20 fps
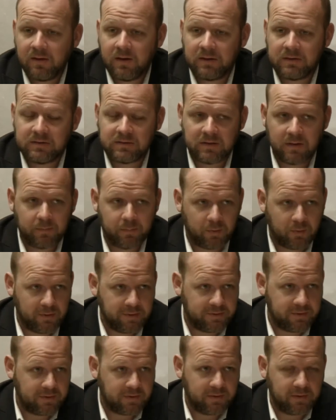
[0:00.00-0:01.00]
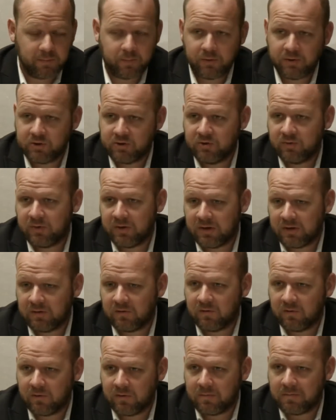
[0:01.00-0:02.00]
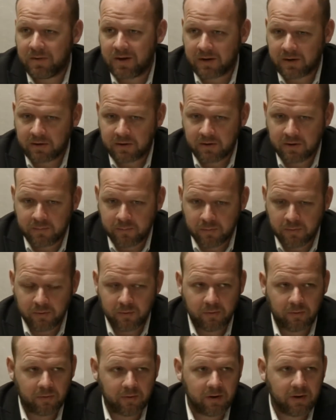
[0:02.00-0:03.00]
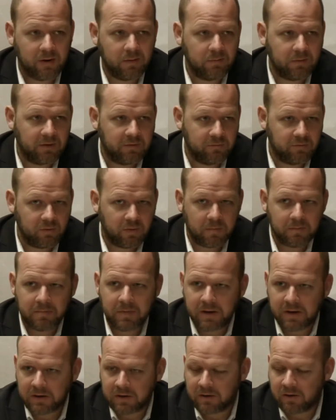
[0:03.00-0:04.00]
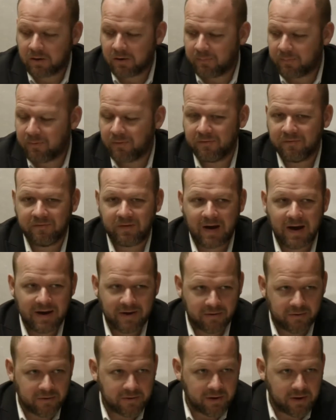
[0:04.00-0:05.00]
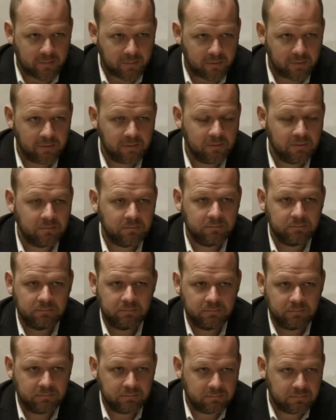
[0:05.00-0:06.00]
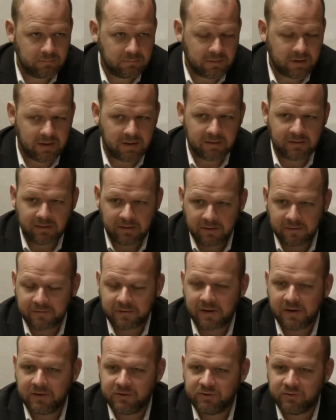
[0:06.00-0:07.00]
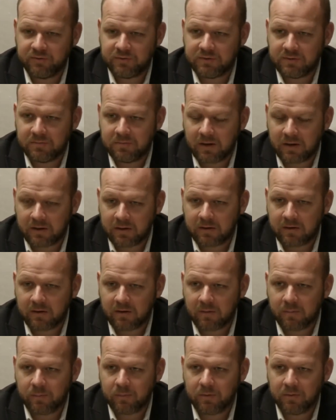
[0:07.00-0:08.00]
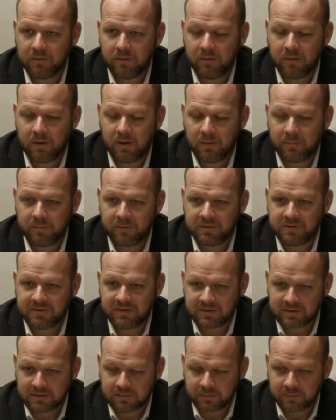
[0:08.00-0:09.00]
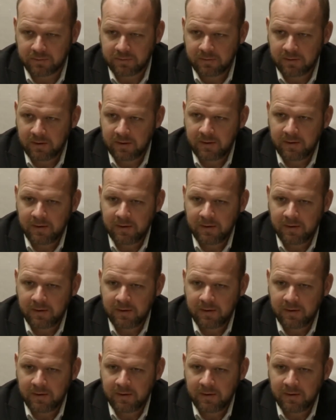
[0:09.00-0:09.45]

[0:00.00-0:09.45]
at some point they're going to put you into the Medicare program, give you a Medicare provider number that identifies you as a Medicare participant,